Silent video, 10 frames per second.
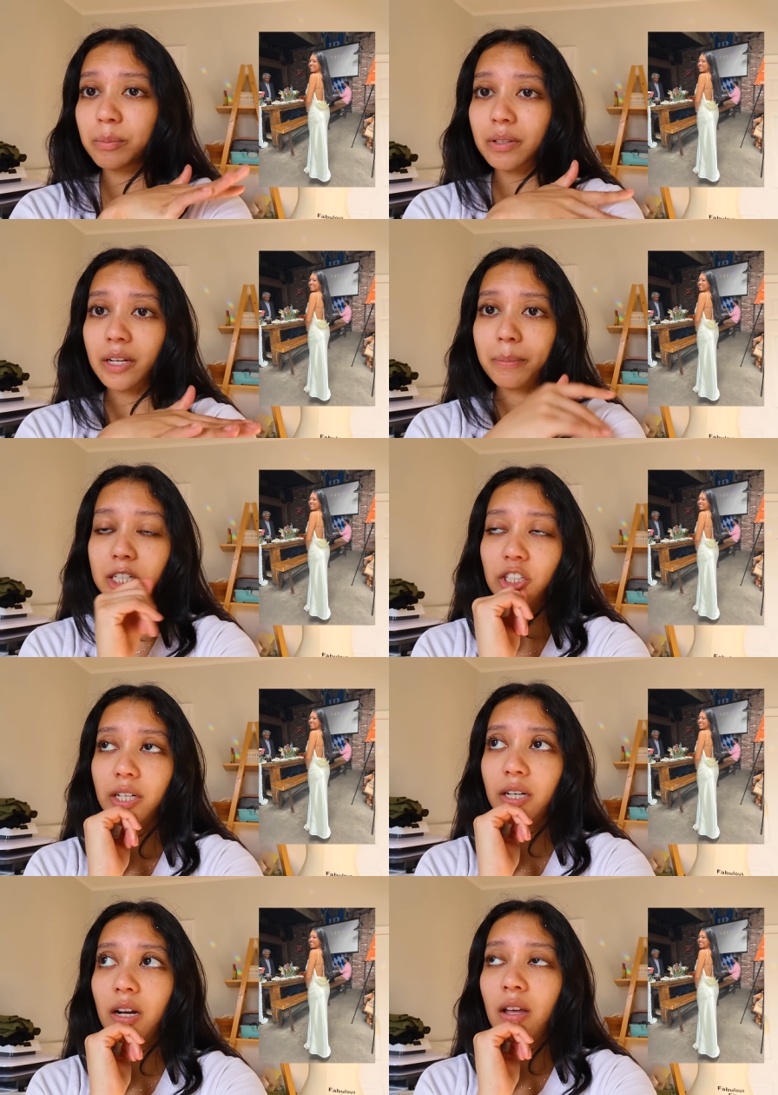I'll put like a picture
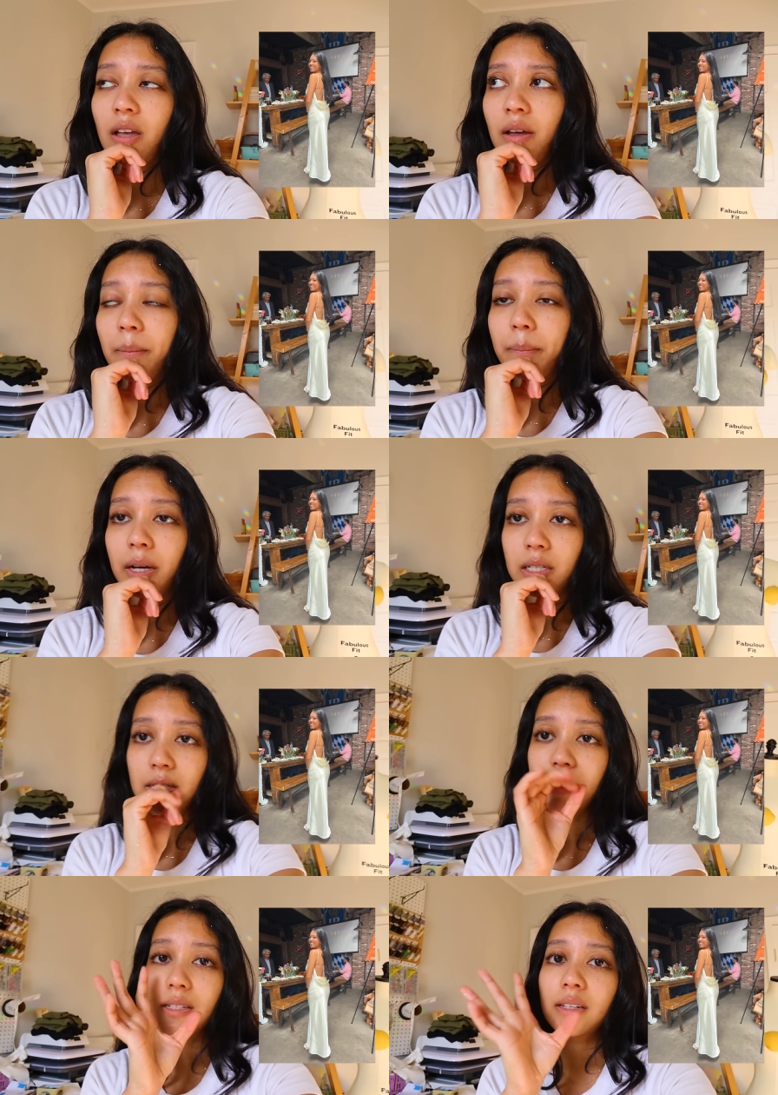here,
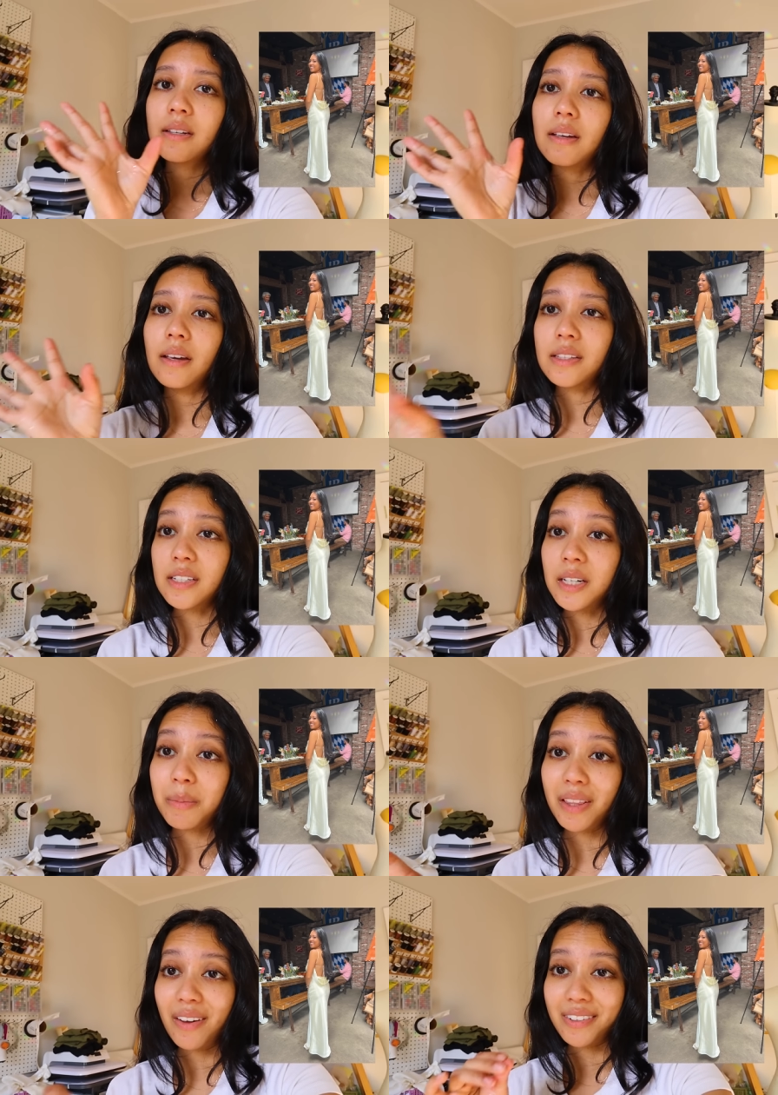but it's gonna
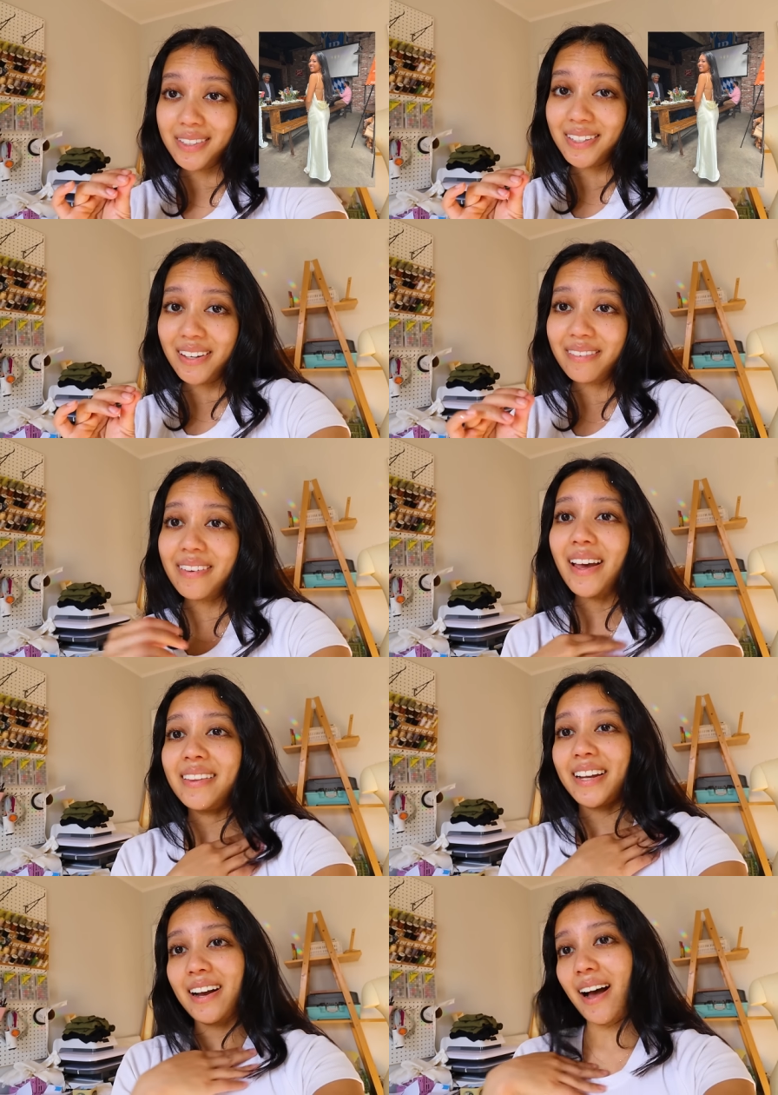be long sleeve
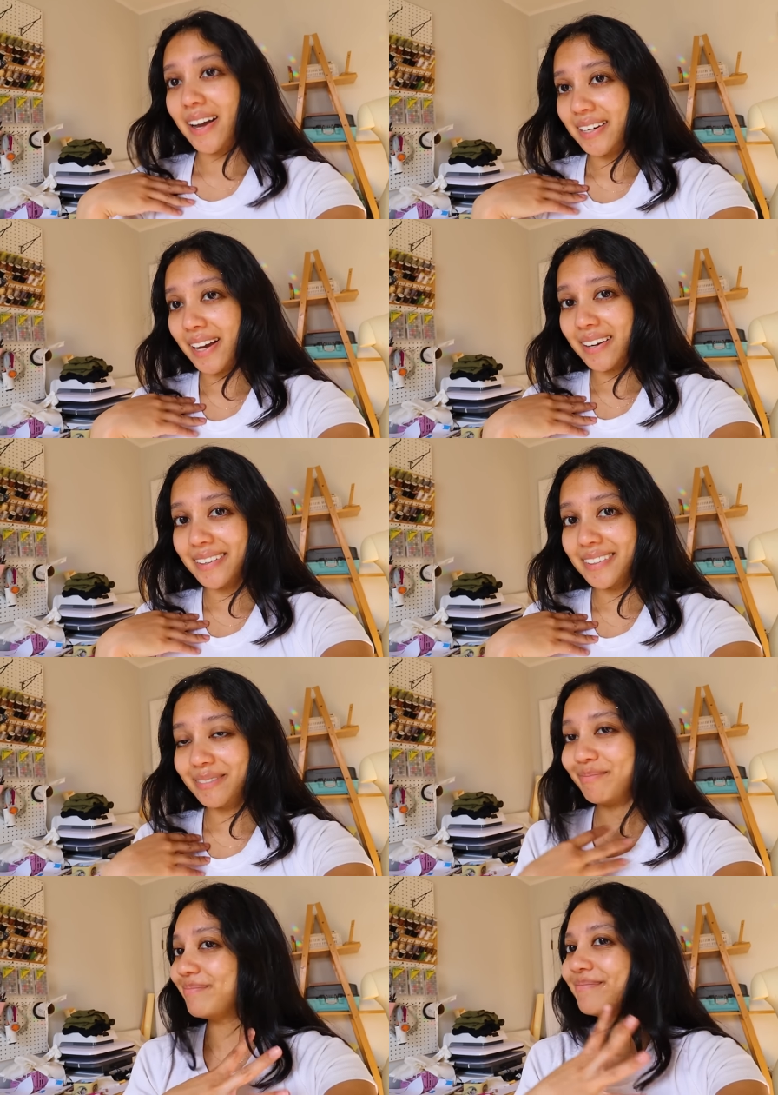and like a high neck.
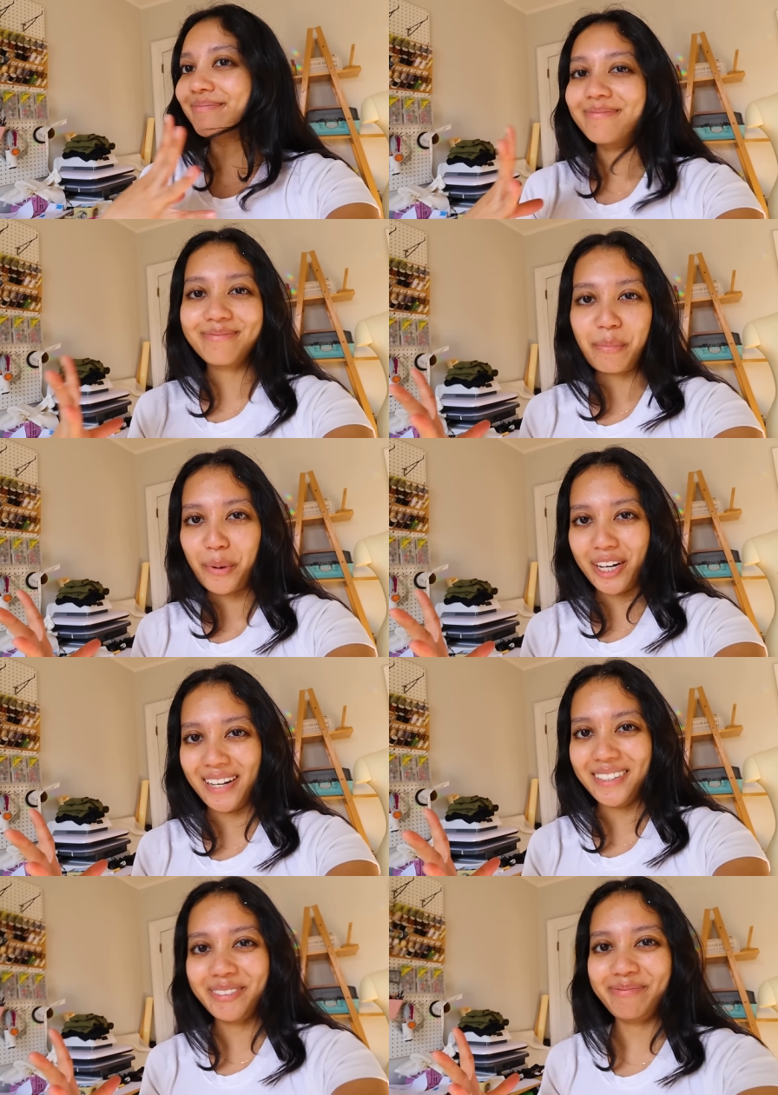Pretty.